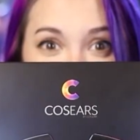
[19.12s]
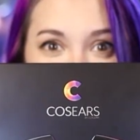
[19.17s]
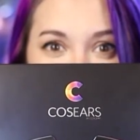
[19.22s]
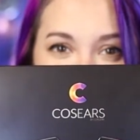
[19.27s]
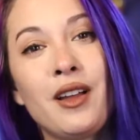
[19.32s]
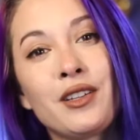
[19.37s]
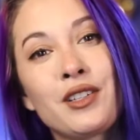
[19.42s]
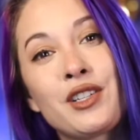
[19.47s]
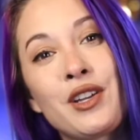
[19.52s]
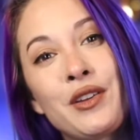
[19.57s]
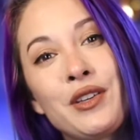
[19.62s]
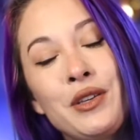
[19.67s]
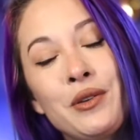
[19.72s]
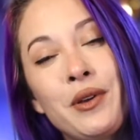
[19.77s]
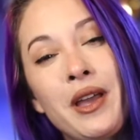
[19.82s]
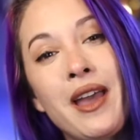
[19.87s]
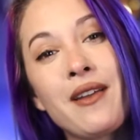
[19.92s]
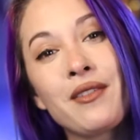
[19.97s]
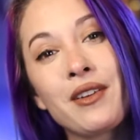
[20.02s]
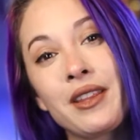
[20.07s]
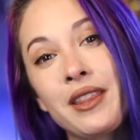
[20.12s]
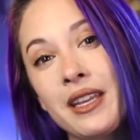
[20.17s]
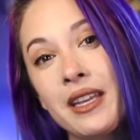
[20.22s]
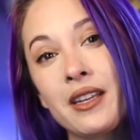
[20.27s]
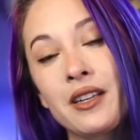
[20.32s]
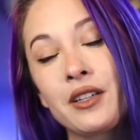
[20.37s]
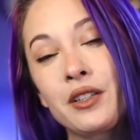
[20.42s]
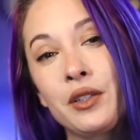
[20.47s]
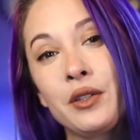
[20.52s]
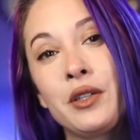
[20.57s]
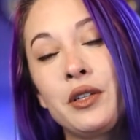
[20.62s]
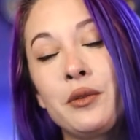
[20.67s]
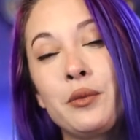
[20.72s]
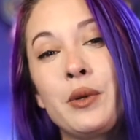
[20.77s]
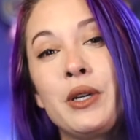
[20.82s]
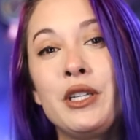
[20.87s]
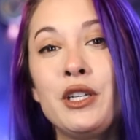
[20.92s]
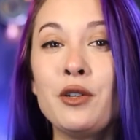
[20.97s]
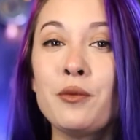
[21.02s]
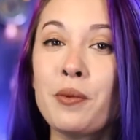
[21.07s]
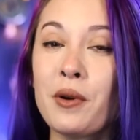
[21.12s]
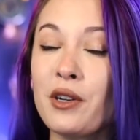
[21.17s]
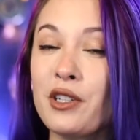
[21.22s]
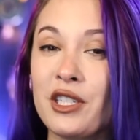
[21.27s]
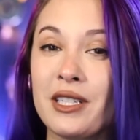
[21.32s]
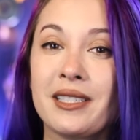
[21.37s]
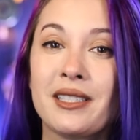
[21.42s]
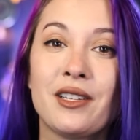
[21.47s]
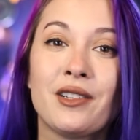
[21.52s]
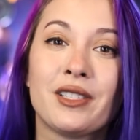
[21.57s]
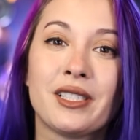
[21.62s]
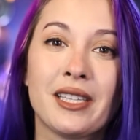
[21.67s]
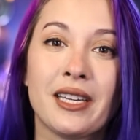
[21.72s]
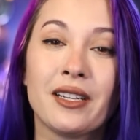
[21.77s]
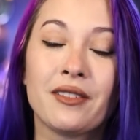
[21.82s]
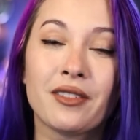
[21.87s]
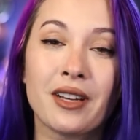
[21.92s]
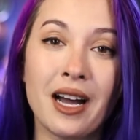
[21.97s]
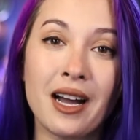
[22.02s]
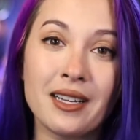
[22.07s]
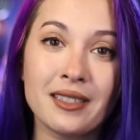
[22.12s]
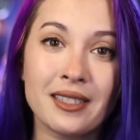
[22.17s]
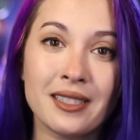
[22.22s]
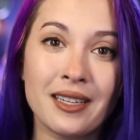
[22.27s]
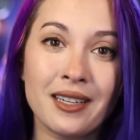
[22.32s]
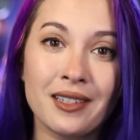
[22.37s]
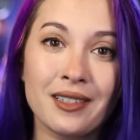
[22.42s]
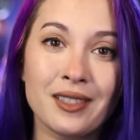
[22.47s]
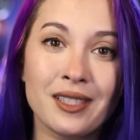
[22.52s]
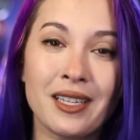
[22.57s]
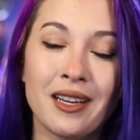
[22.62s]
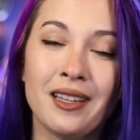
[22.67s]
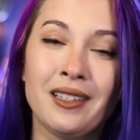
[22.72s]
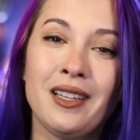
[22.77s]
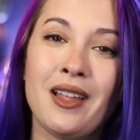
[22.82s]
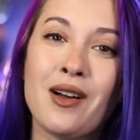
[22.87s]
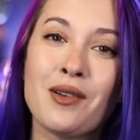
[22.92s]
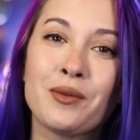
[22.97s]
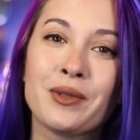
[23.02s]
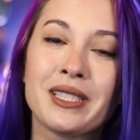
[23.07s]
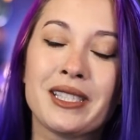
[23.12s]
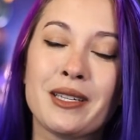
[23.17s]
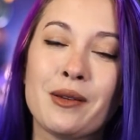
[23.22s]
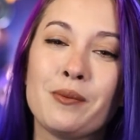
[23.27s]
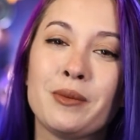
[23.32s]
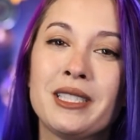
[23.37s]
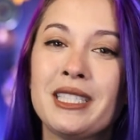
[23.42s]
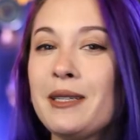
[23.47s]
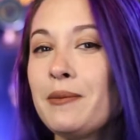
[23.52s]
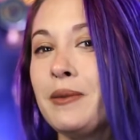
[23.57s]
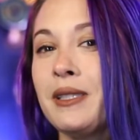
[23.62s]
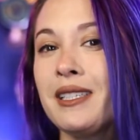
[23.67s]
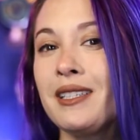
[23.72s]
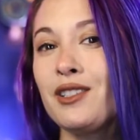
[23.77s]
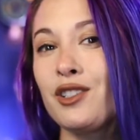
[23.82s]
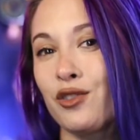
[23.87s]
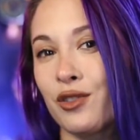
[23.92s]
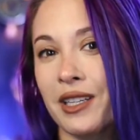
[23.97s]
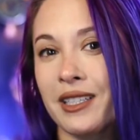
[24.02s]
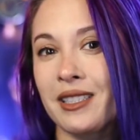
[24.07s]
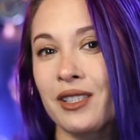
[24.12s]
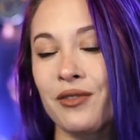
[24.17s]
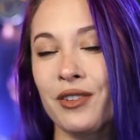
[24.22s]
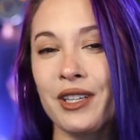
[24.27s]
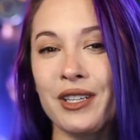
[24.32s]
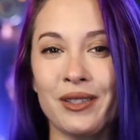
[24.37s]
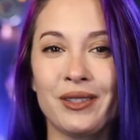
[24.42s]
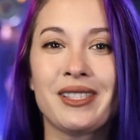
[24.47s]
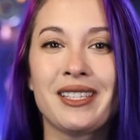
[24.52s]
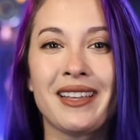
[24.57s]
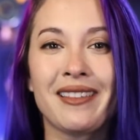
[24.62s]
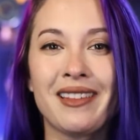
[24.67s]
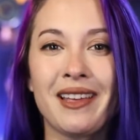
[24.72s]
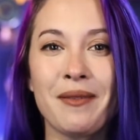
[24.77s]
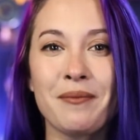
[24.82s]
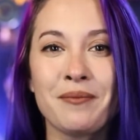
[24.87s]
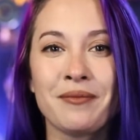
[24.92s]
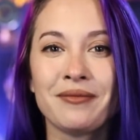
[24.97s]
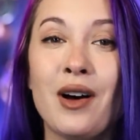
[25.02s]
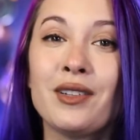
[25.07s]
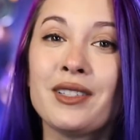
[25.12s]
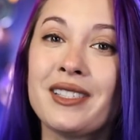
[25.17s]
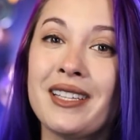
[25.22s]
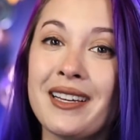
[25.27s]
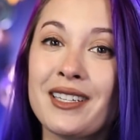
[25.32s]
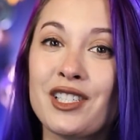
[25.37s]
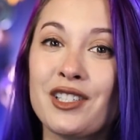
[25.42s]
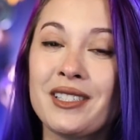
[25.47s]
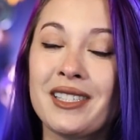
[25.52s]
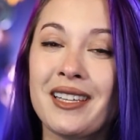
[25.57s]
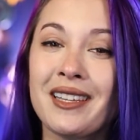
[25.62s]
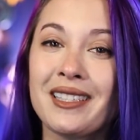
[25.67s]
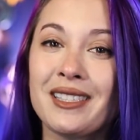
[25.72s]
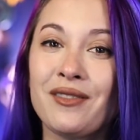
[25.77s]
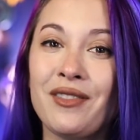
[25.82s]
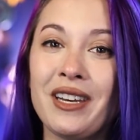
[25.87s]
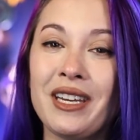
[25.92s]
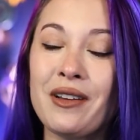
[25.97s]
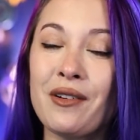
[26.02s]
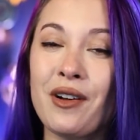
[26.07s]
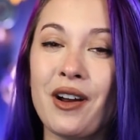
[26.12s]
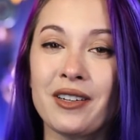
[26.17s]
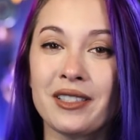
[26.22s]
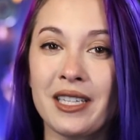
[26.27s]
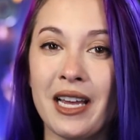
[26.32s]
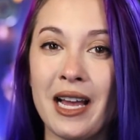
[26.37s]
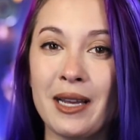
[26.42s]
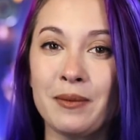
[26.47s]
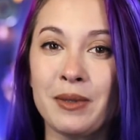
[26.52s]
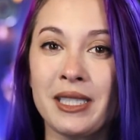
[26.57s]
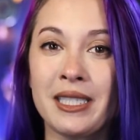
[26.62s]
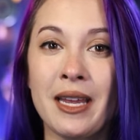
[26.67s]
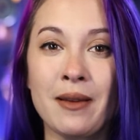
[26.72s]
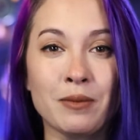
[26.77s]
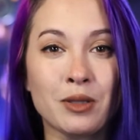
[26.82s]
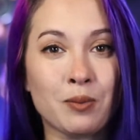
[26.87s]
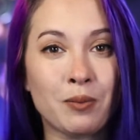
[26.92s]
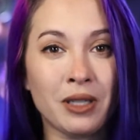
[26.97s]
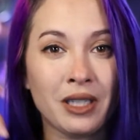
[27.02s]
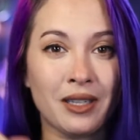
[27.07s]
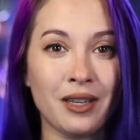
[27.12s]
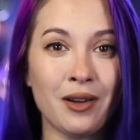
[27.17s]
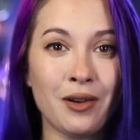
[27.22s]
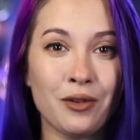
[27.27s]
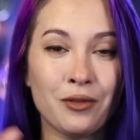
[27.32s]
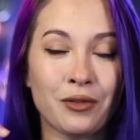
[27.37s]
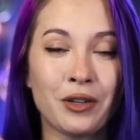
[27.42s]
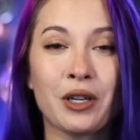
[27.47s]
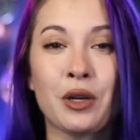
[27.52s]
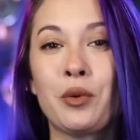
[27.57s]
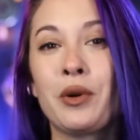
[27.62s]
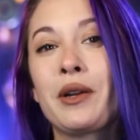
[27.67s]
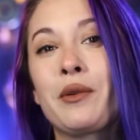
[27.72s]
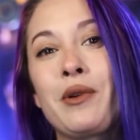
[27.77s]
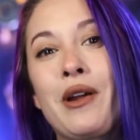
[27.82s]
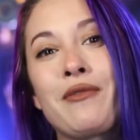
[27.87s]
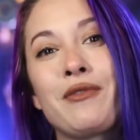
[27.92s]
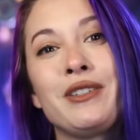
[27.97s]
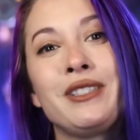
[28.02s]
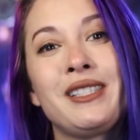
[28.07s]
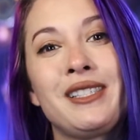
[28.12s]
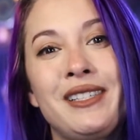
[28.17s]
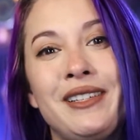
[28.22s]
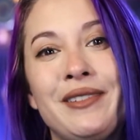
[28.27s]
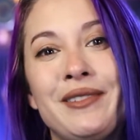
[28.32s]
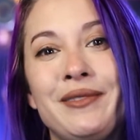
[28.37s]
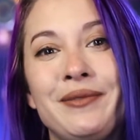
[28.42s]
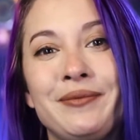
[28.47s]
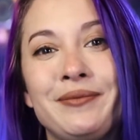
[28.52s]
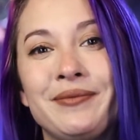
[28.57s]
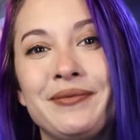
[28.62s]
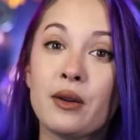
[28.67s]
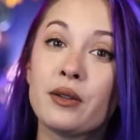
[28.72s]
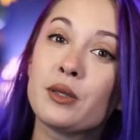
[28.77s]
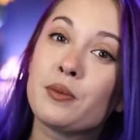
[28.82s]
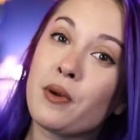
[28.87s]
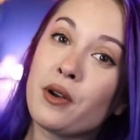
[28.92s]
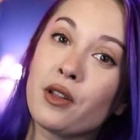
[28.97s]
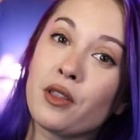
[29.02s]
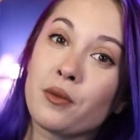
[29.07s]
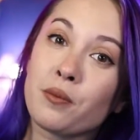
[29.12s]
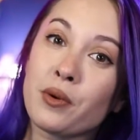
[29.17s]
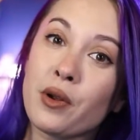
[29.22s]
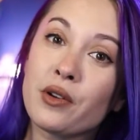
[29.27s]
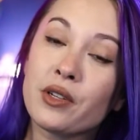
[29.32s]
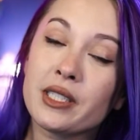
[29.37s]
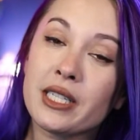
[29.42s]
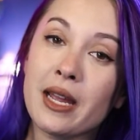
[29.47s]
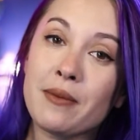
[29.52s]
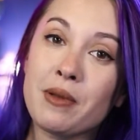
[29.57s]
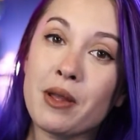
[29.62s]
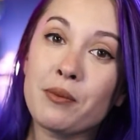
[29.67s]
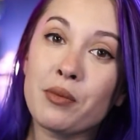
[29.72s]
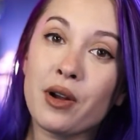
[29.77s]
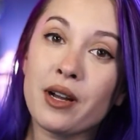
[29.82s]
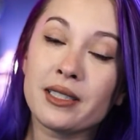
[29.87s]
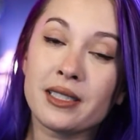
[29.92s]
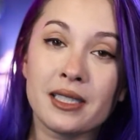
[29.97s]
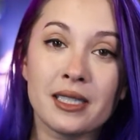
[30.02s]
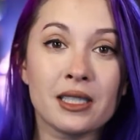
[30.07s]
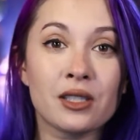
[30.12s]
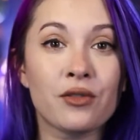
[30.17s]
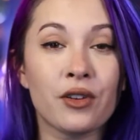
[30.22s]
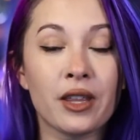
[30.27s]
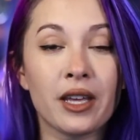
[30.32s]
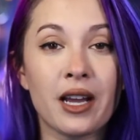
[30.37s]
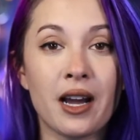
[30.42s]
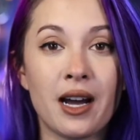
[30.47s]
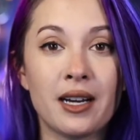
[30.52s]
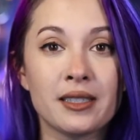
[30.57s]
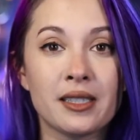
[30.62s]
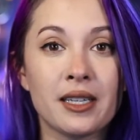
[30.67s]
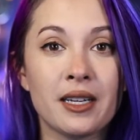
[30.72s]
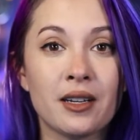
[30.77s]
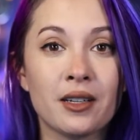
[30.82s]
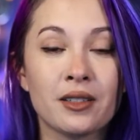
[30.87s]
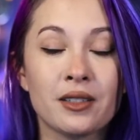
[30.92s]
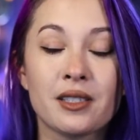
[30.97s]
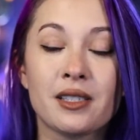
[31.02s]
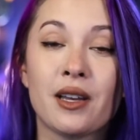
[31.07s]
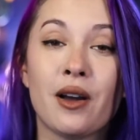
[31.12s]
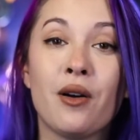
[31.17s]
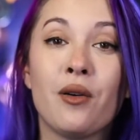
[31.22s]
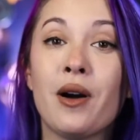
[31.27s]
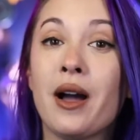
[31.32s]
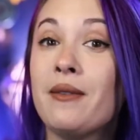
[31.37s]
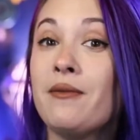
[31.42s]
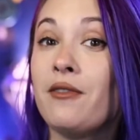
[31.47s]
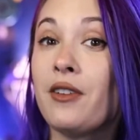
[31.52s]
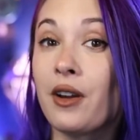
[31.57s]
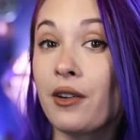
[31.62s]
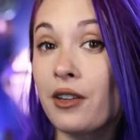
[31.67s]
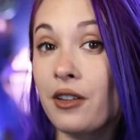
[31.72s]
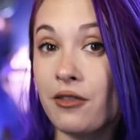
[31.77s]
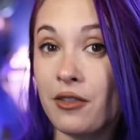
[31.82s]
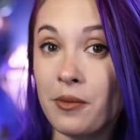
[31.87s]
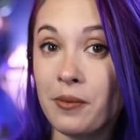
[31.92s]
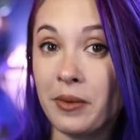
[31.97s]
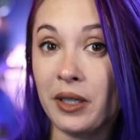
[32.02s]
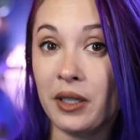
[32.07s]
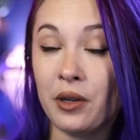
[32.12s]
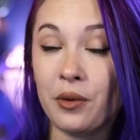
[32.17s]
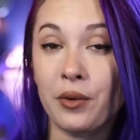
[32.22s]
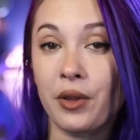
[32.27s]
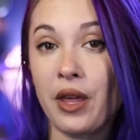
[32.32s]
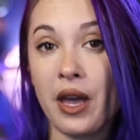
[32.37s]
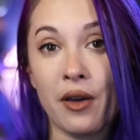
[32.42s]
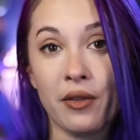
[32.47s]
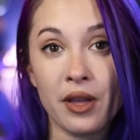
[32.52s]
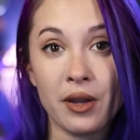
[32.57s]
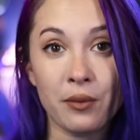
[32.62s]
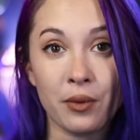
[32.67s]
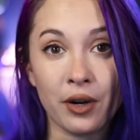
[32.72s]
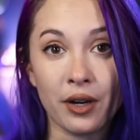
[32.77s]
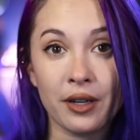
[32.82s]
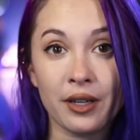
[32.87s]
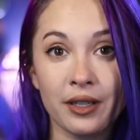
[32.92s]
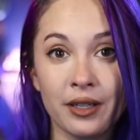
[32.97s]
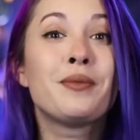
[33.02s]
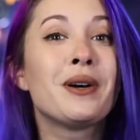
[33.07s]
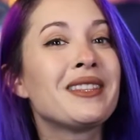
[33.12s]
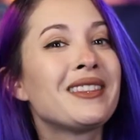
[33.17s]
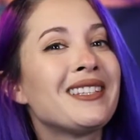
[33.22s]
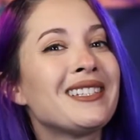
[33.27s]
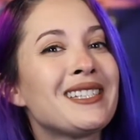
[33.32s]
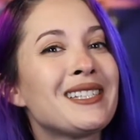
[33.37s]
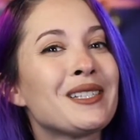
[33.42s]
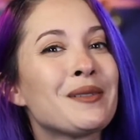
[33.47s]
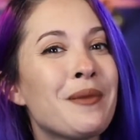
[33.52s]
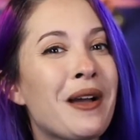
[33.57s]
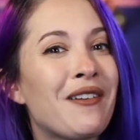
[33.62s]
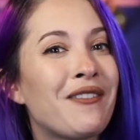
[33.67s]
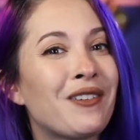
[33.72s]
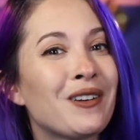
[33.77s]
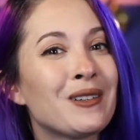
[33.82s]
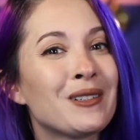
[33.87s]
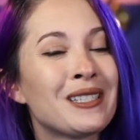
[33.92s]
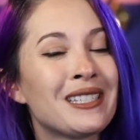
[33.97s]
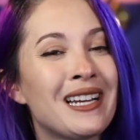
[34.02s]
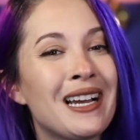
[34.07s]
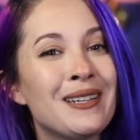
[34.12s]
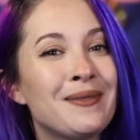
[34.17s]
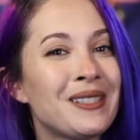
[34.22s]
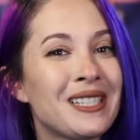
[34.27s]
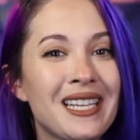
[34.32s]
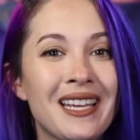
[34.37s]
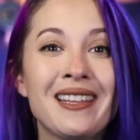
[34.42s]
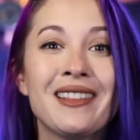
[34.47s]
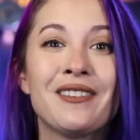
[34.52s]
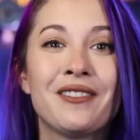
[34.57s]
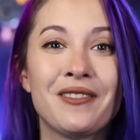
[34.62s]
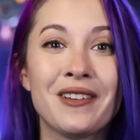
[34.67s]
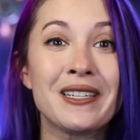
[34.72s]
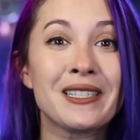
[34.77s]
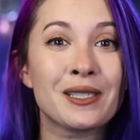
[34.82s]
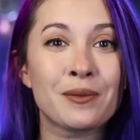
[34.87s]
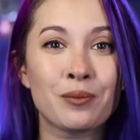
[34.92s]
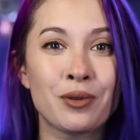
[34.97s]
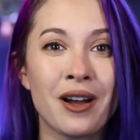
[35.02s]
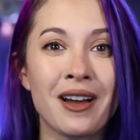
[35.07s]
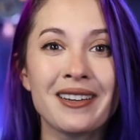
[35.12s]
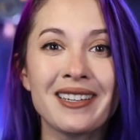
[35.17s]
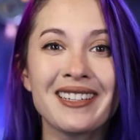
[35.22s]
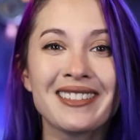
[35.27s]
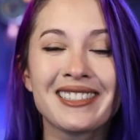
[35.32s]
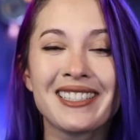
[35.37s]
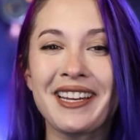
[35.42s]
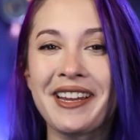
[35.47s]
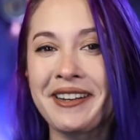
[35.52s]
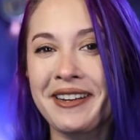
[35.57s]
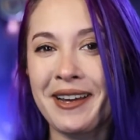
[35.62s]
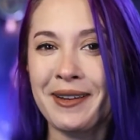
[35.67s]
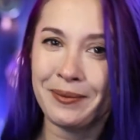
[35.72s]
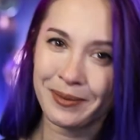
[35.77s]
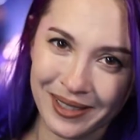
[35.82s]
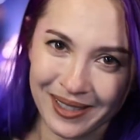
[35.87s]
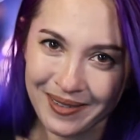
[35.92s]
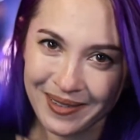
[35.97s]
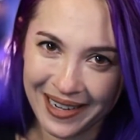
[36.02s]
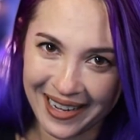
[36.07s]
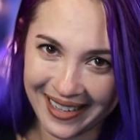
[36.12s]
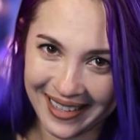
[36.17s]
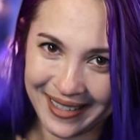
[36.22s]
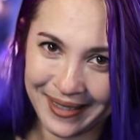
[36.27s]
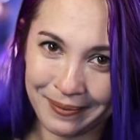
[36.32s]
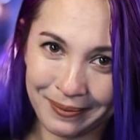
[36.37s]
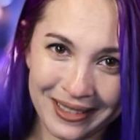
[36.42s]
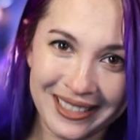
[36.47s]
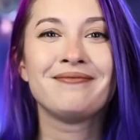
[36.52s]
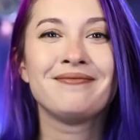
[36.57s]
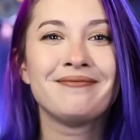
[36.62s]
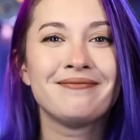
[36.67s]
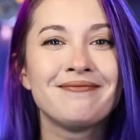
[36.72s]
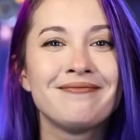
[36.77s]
I'll show you everything included when you purchase your set of Cosears, along with some tips and tricks for using them. All sections of this video are time-stamped below for quick reference too. I was part of the prototyping process for the Cosears, so I'm very familiar with how they work, but this is my first time seeing the finished product and I'm so hyped!